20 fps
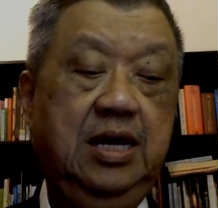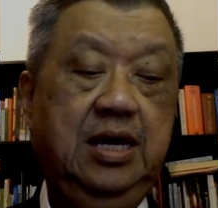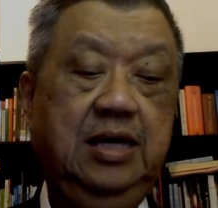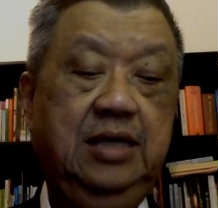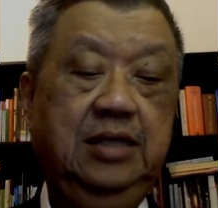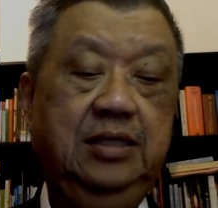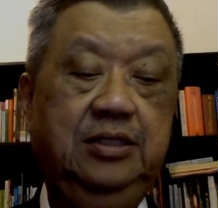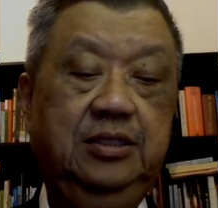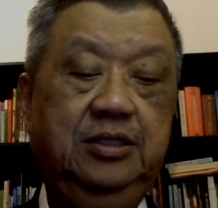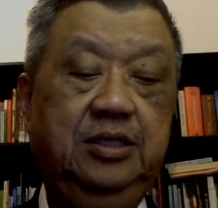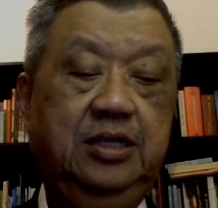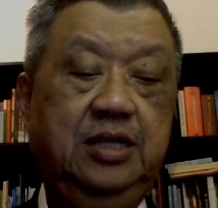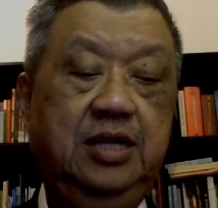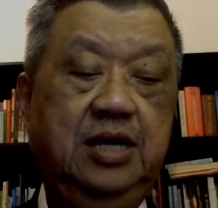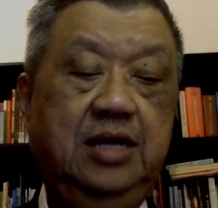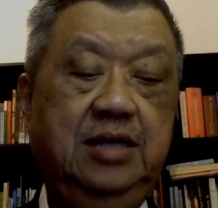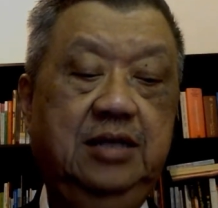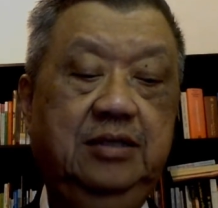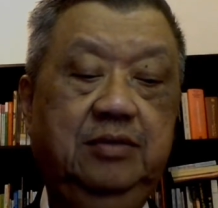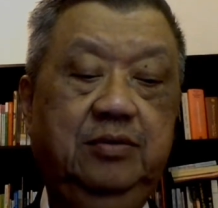and
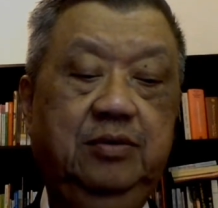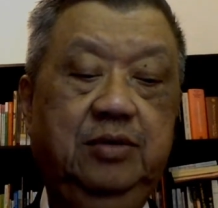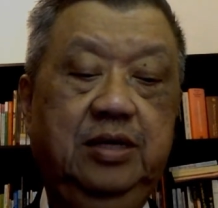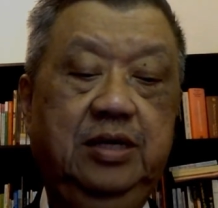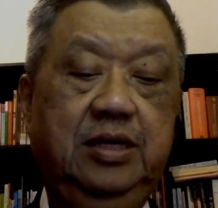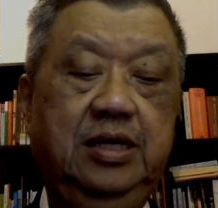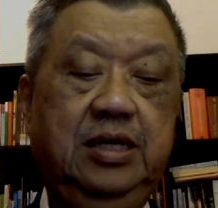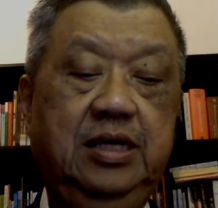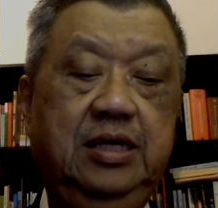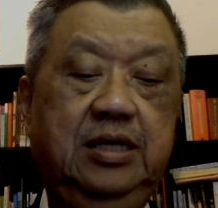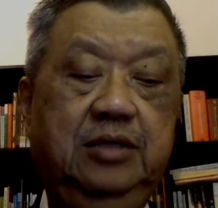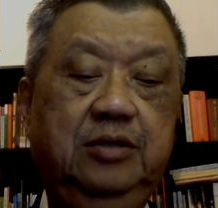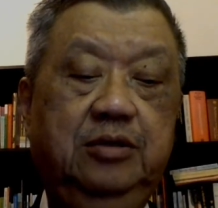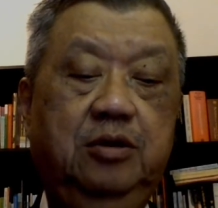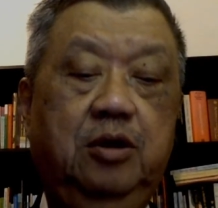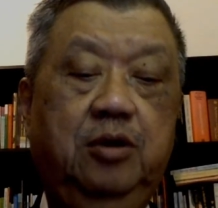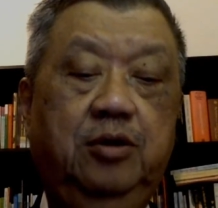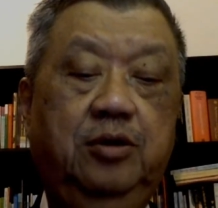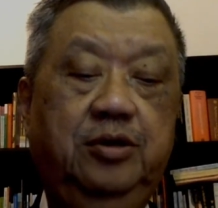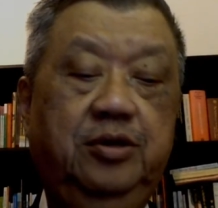tonight we are here
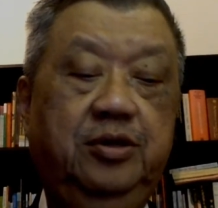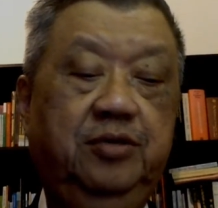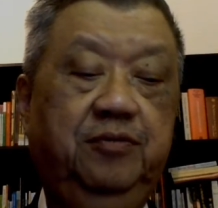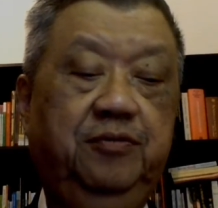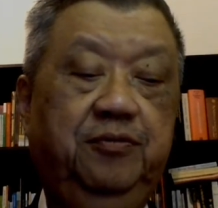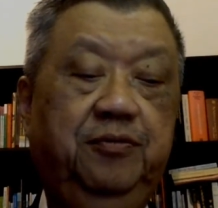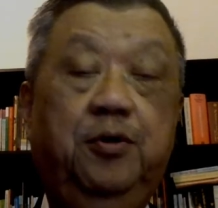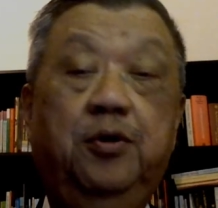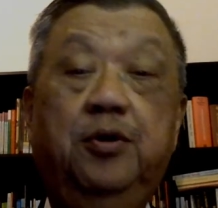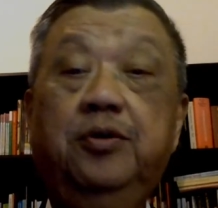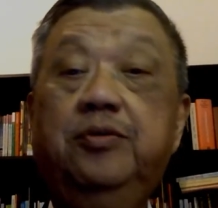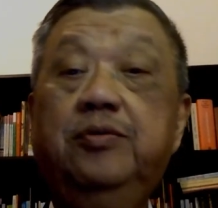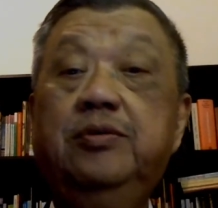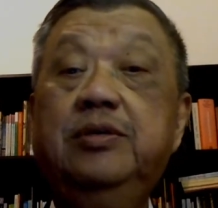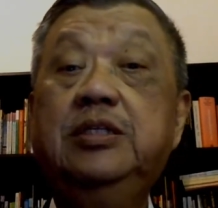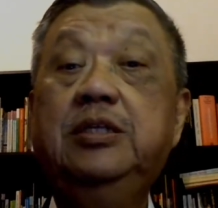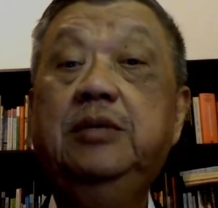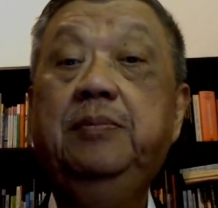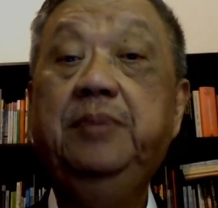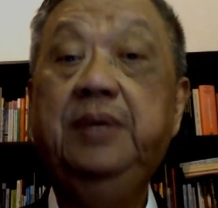to honor the fourth
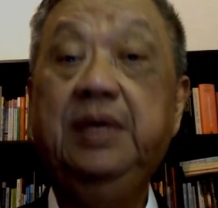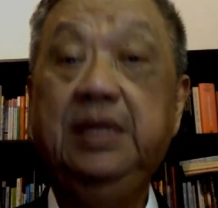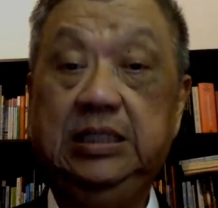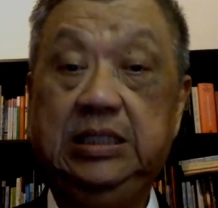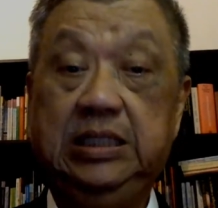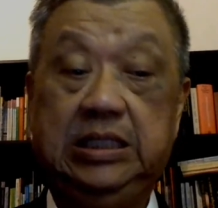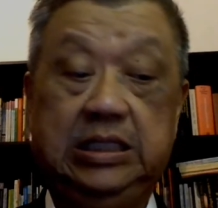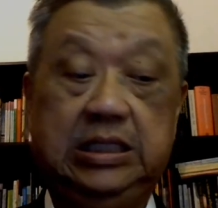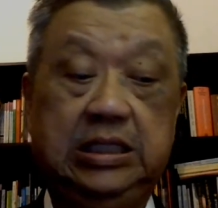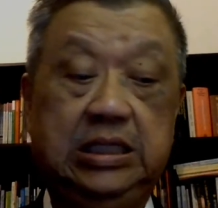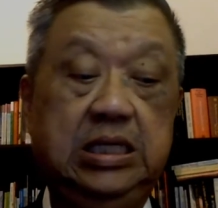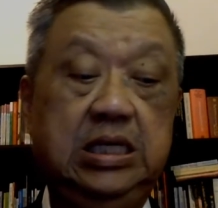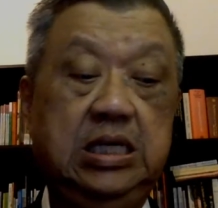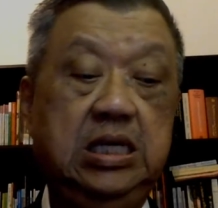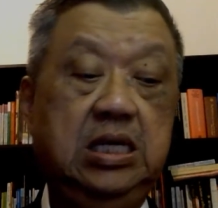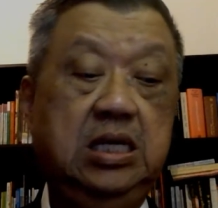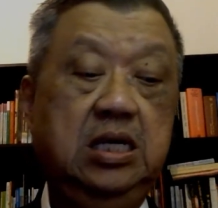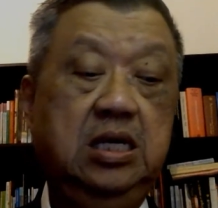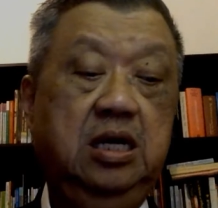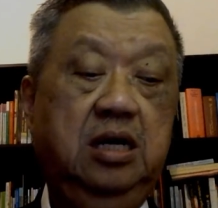recipient
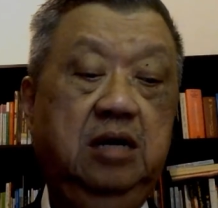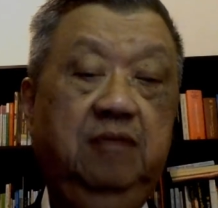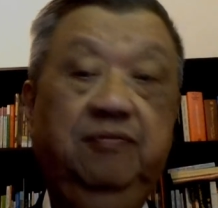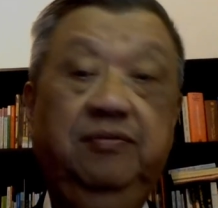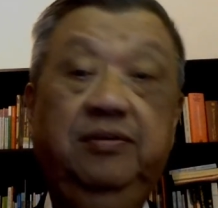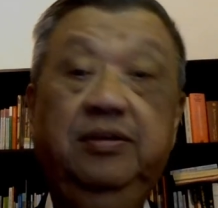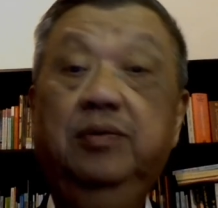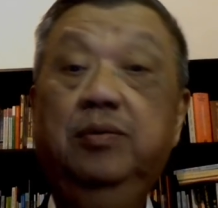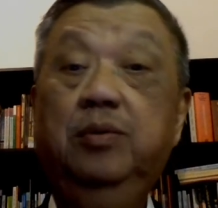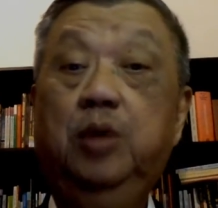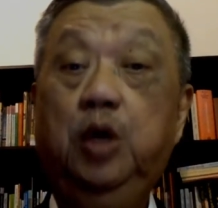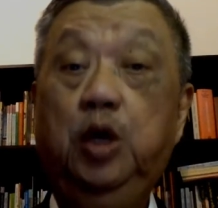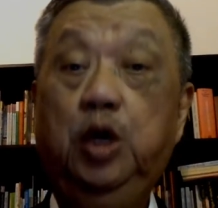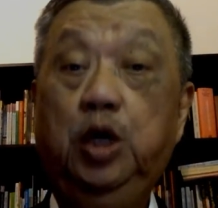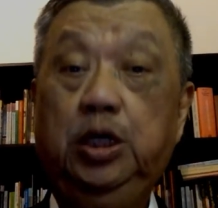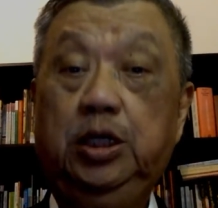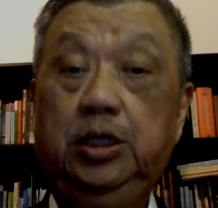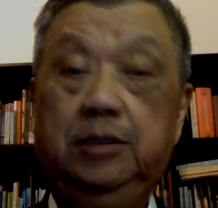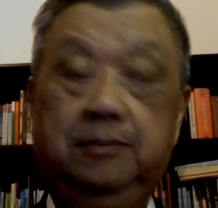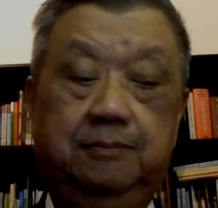of the
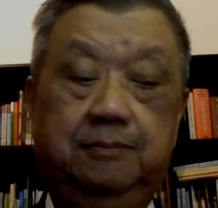award.